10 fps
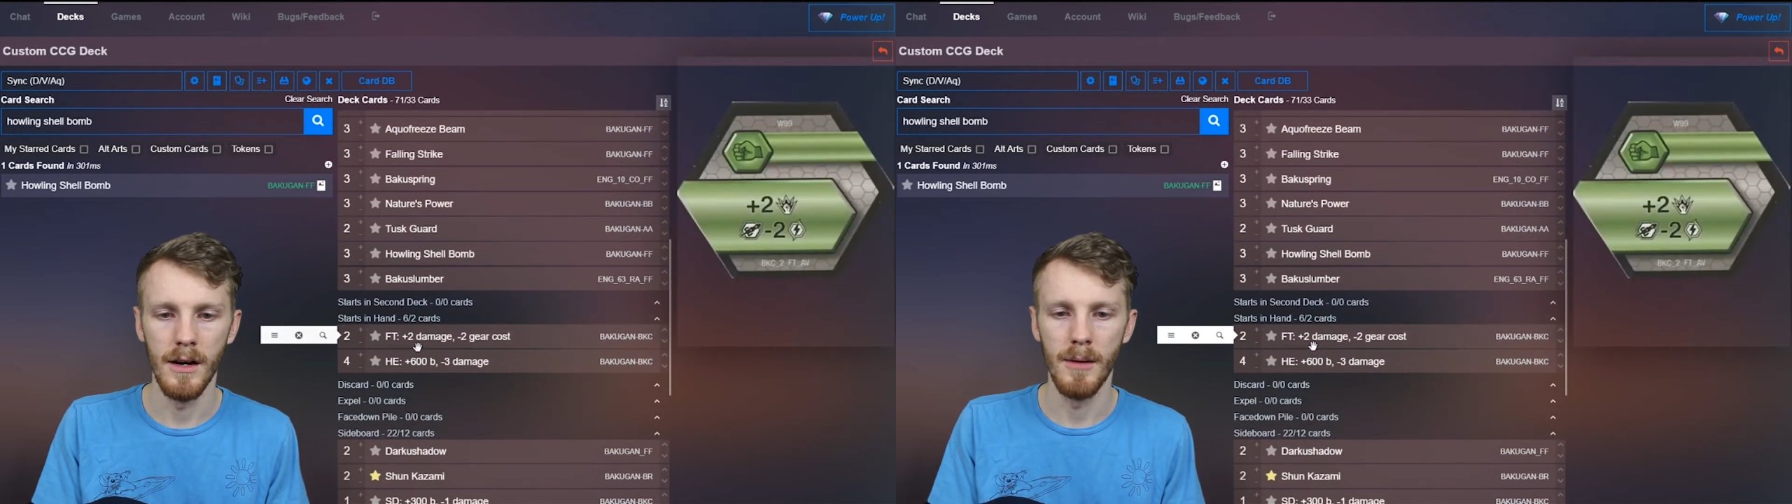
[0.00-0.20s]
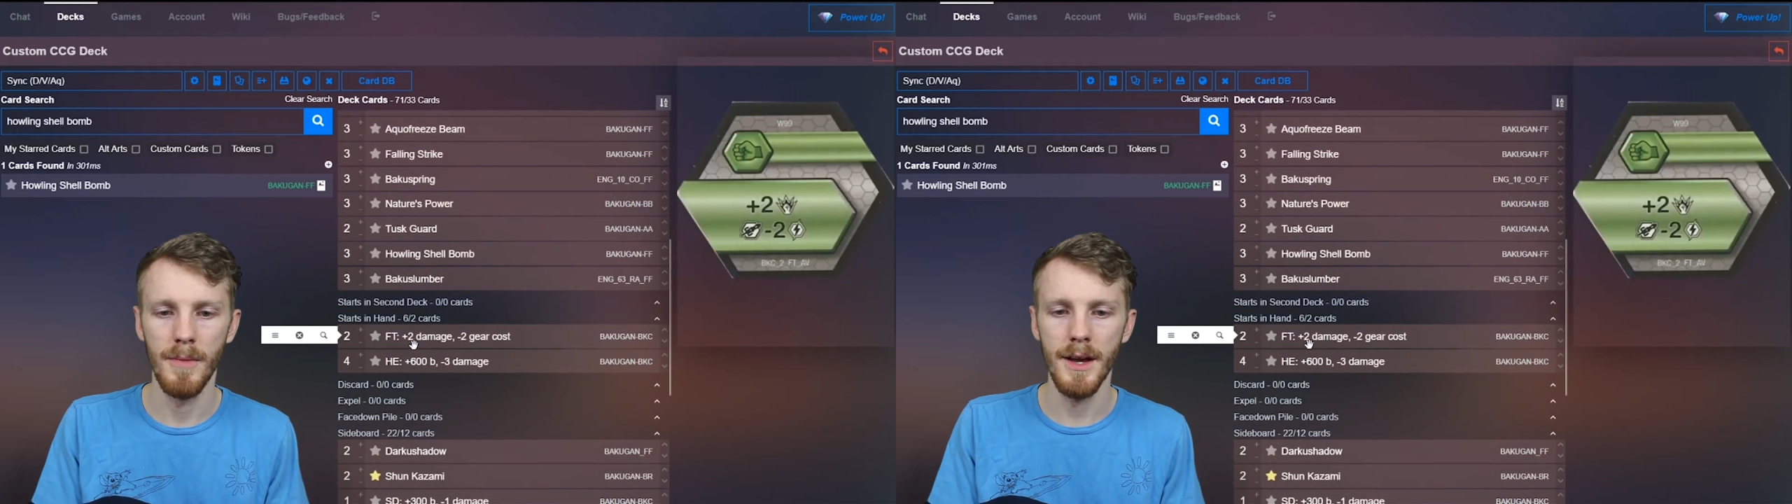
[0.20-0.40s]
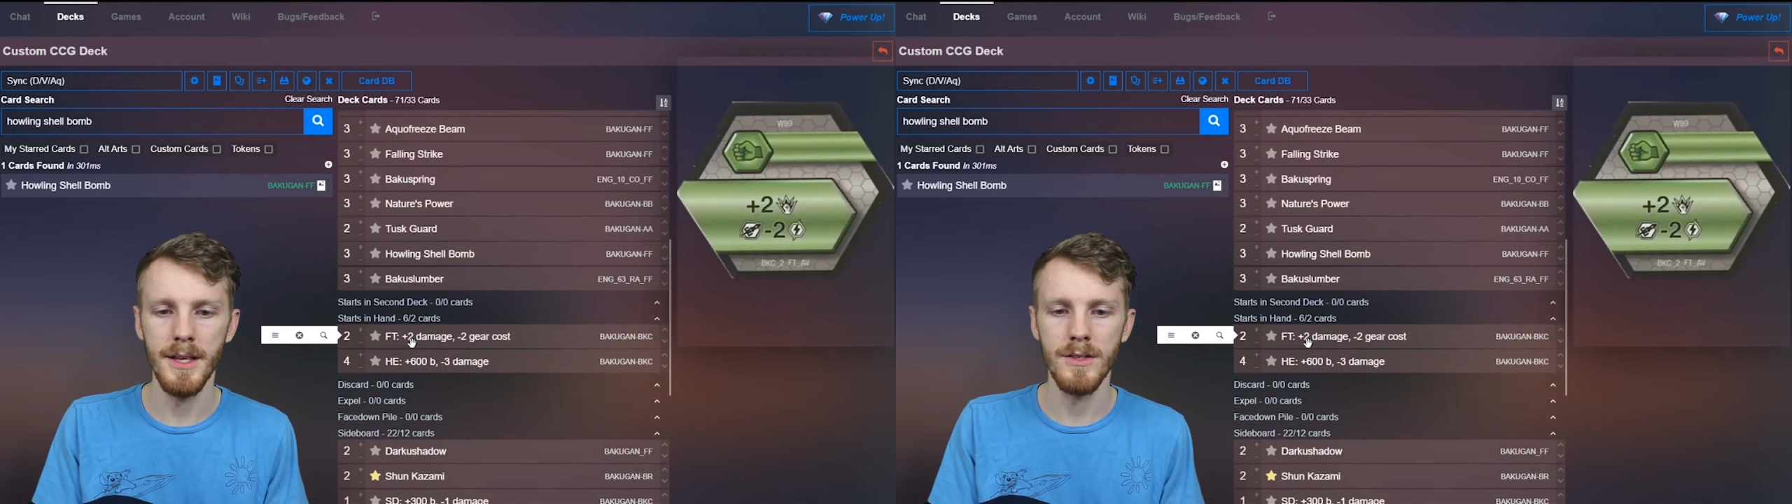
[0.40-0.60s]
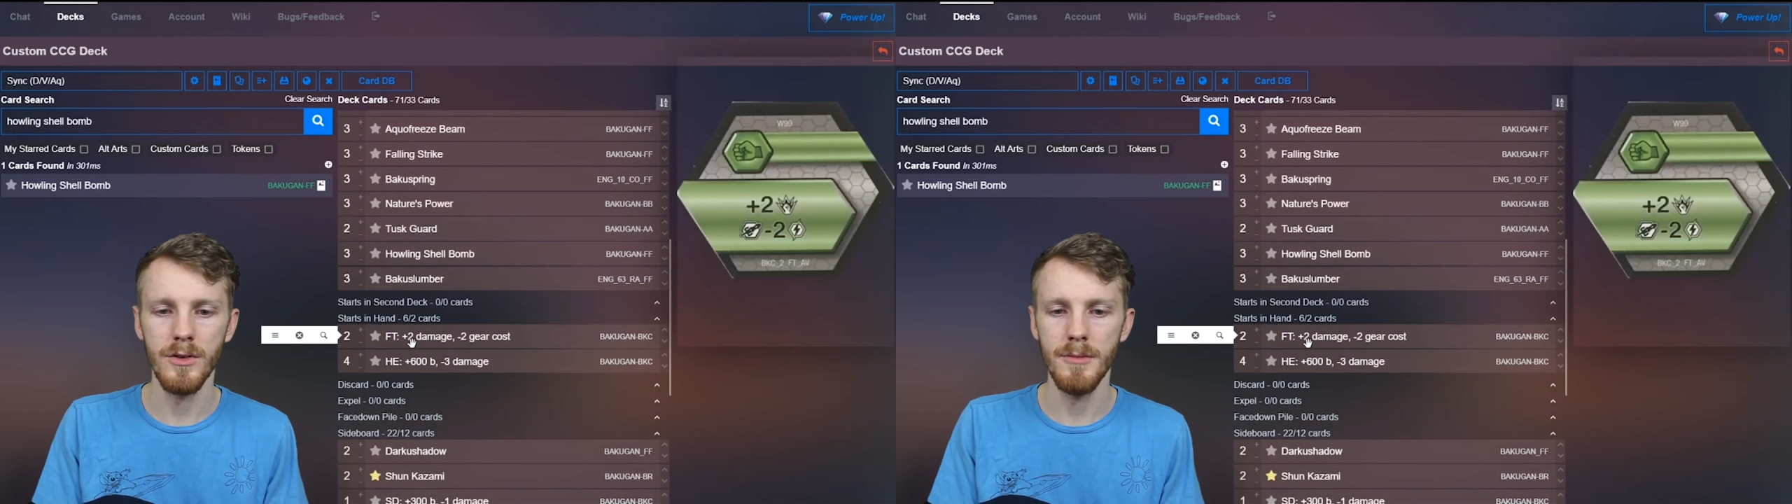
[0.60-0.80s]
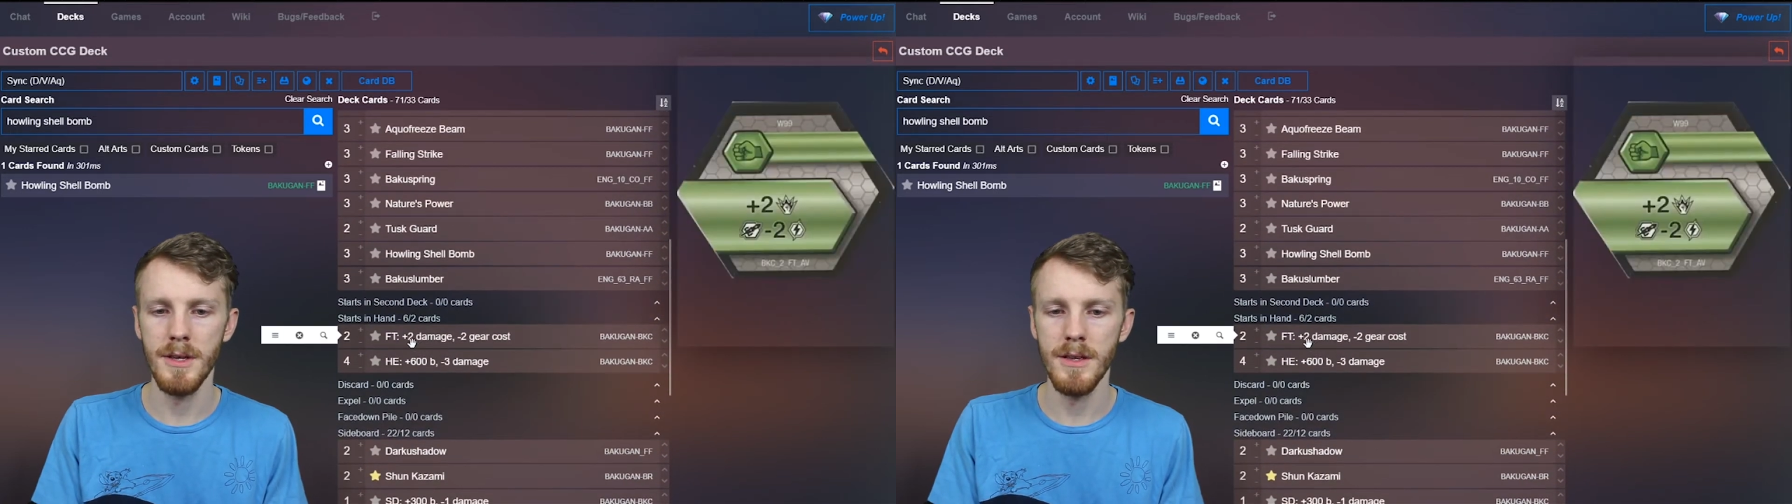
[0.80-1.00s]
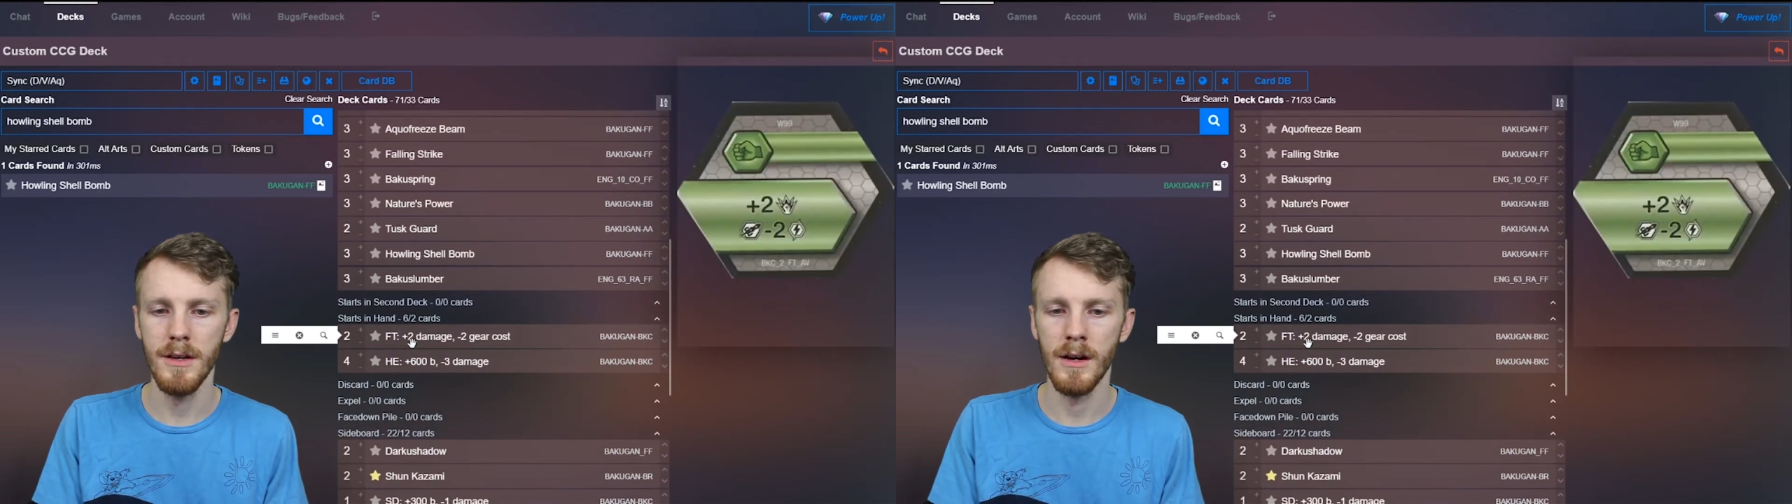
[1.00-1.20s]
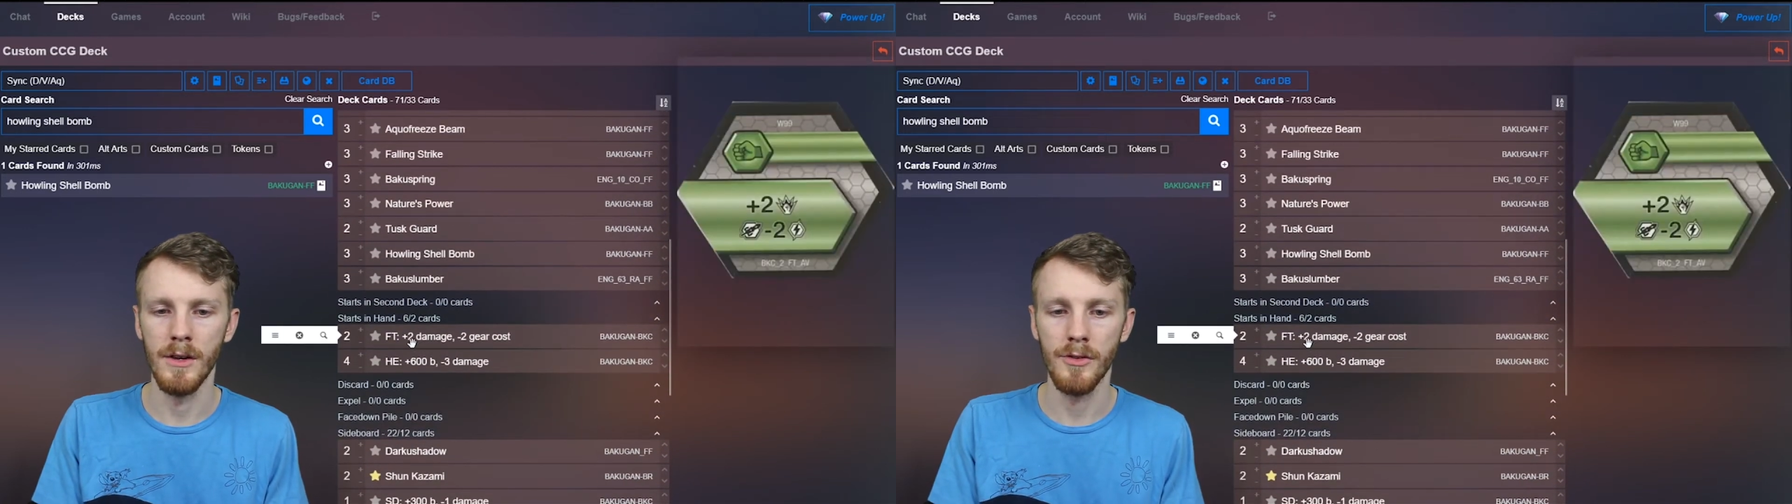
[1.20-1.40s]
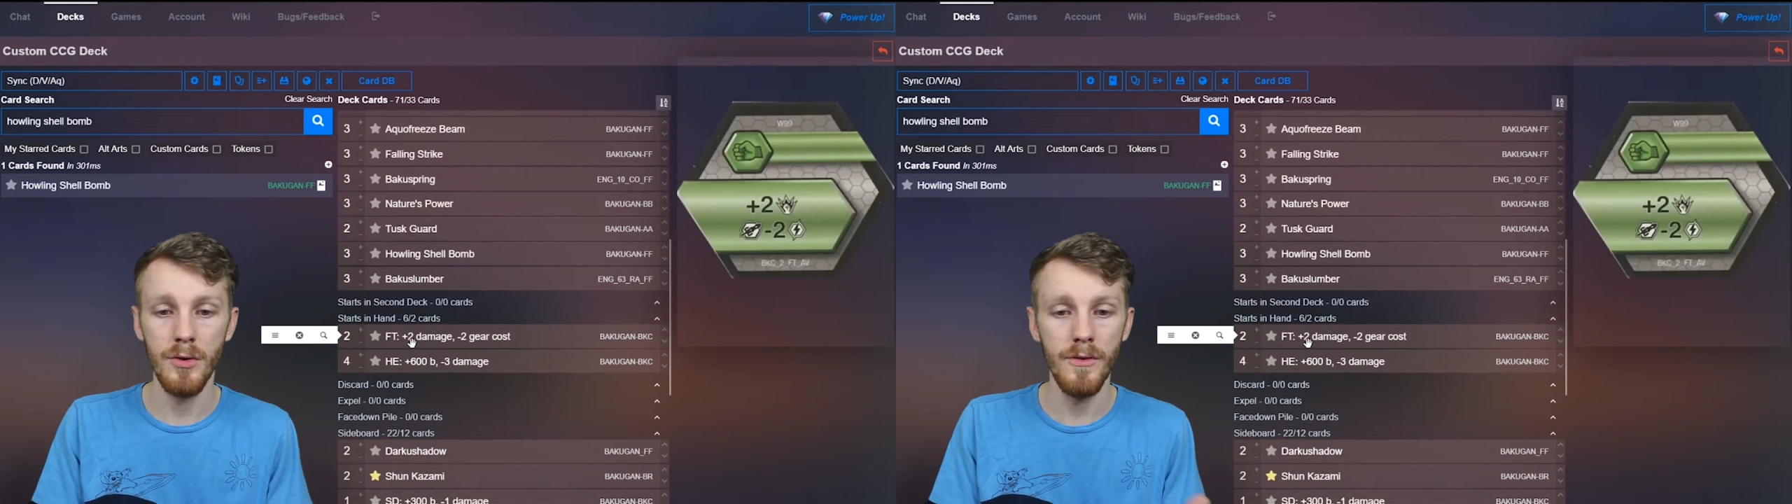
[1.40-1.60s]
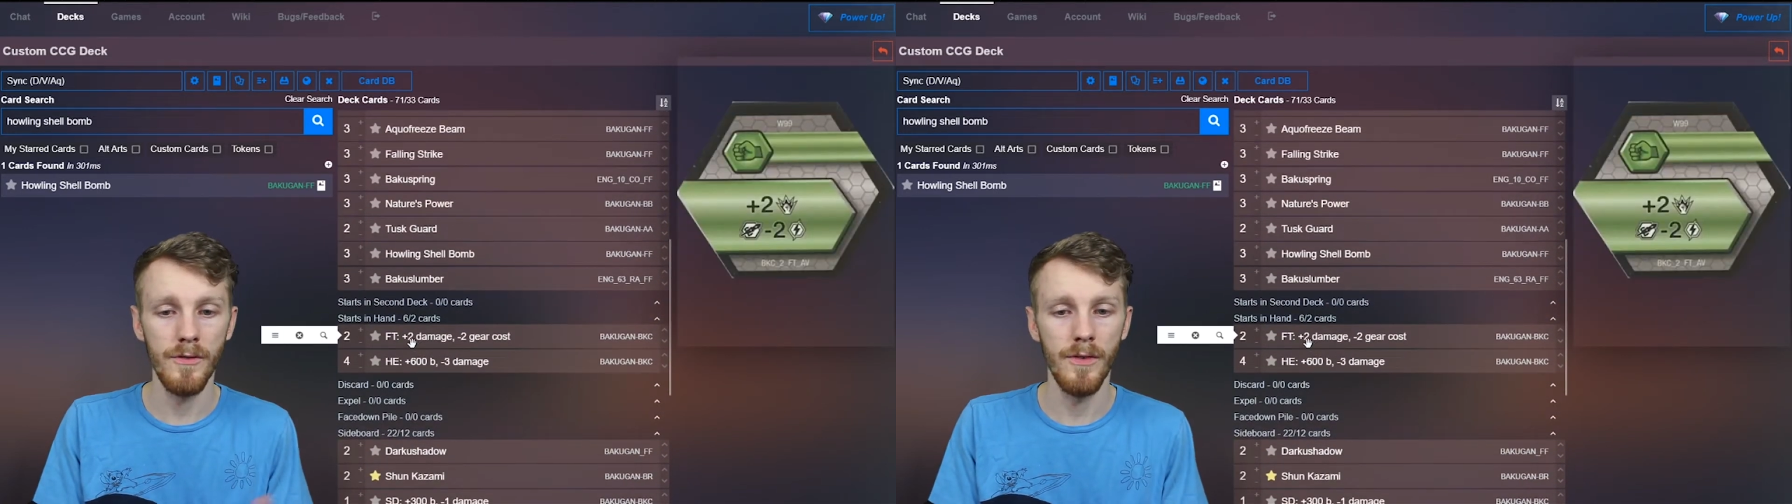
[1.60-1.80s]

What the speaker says: that is going to be 2